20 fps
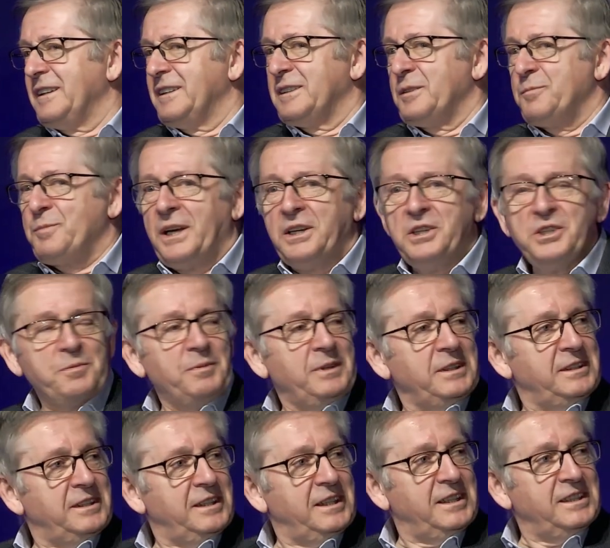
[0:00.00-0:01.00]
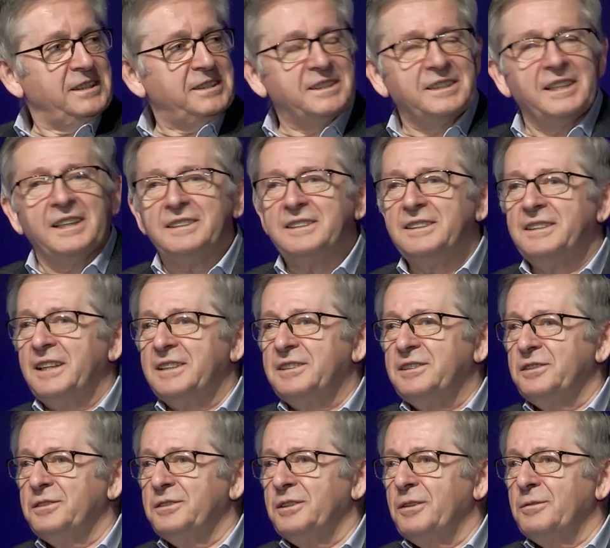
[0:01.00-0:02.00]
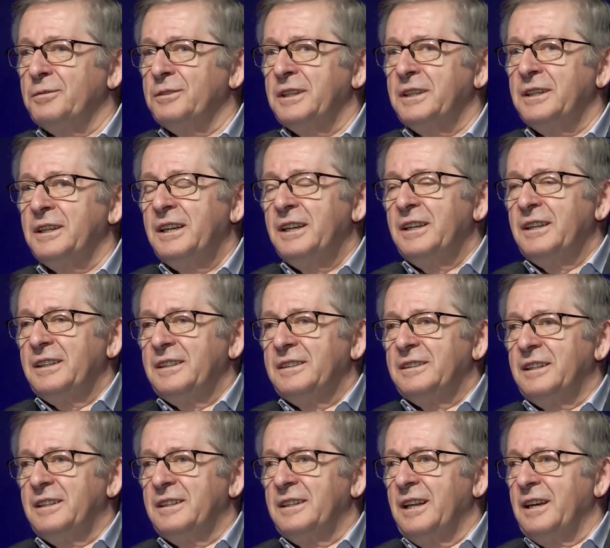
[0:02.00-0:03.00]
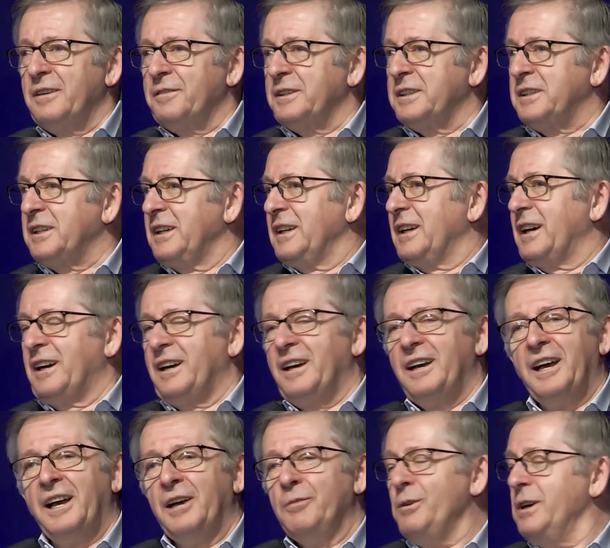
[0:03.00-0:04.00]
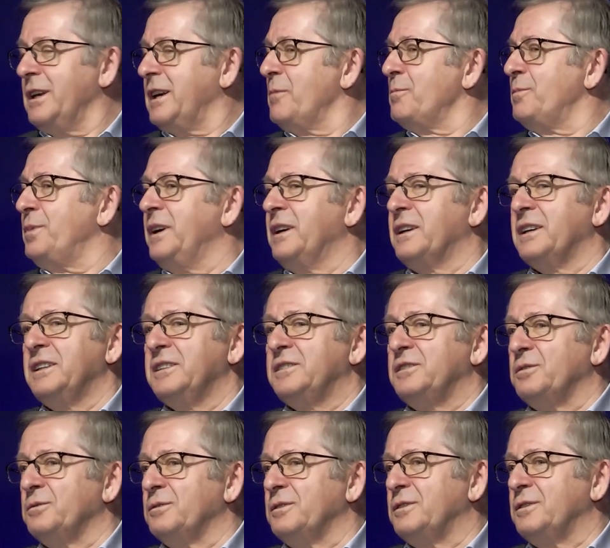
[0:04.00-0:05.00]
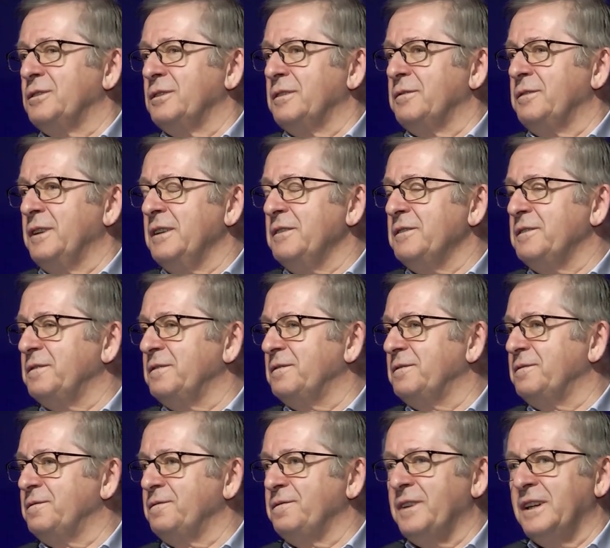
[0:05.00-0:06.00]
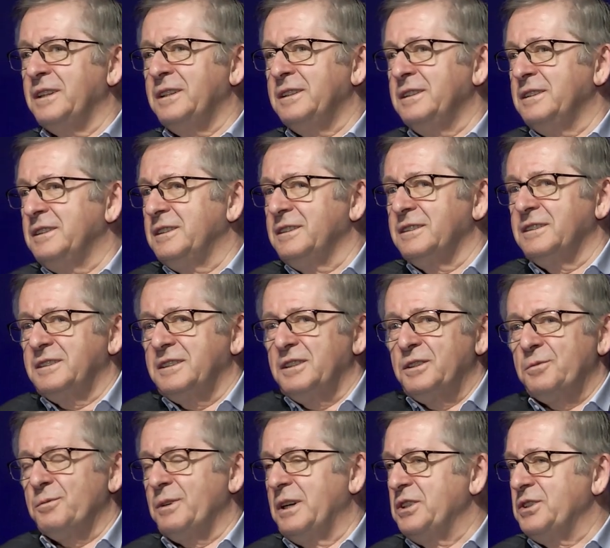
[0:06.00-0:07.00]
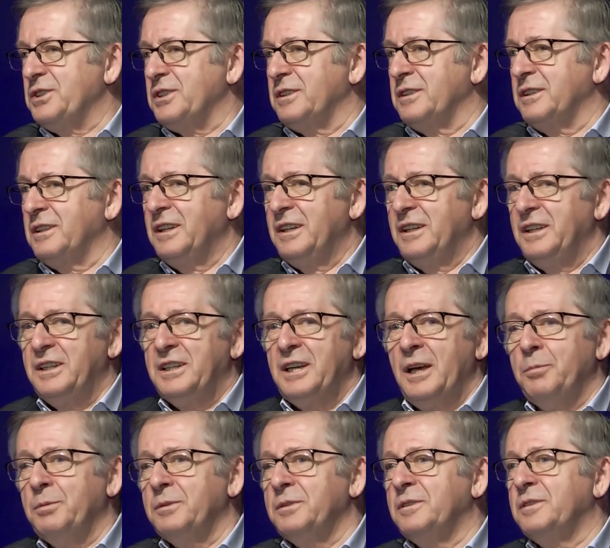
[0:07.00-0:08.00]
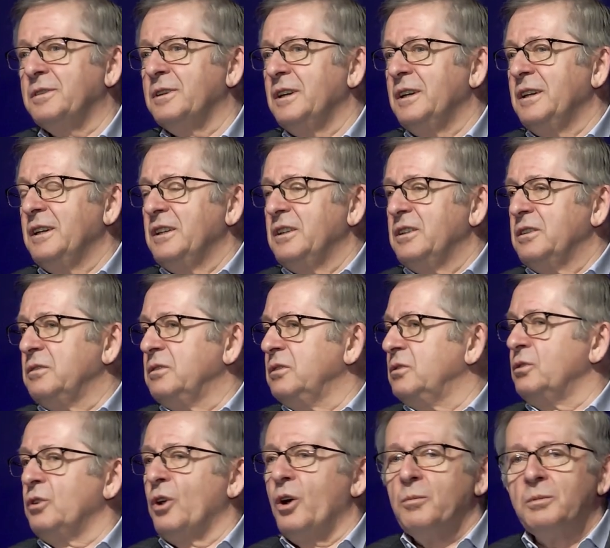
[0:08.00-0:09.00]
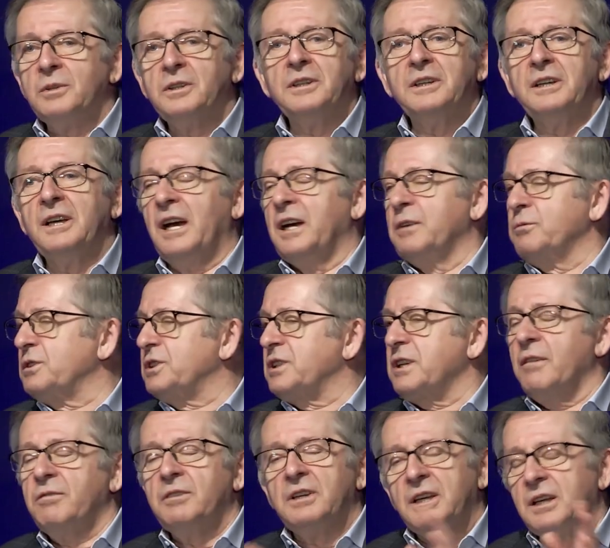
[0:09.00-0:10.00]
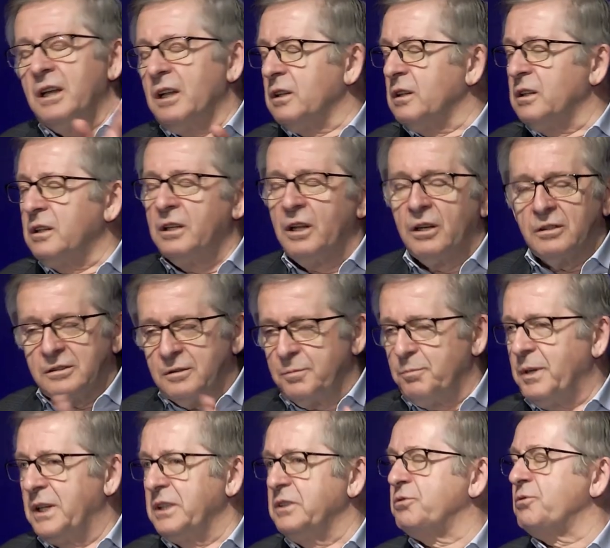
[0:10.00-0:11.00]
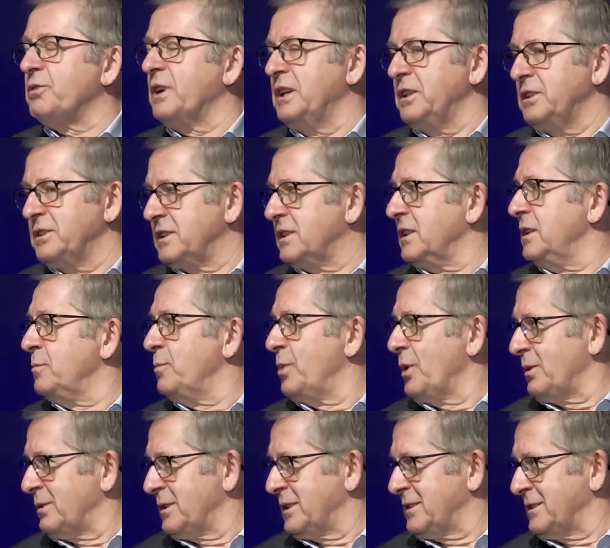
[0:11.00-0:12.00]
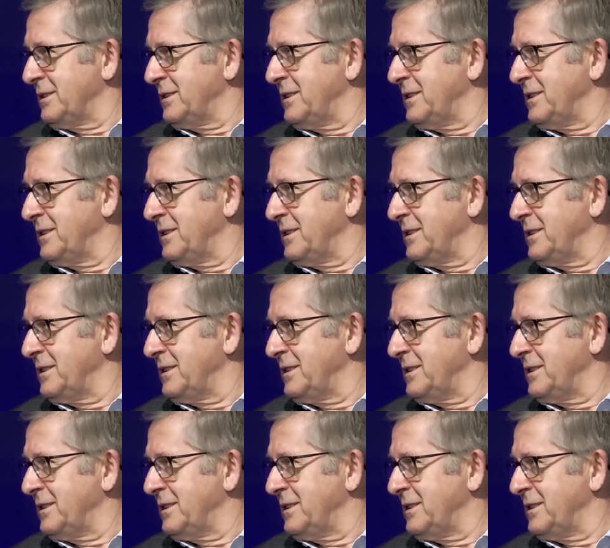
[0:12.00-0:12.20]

The punishment is that you know, they love it. I will compare it to a very funny situation. It happened normally. I was traveling a lot by trains in Poland.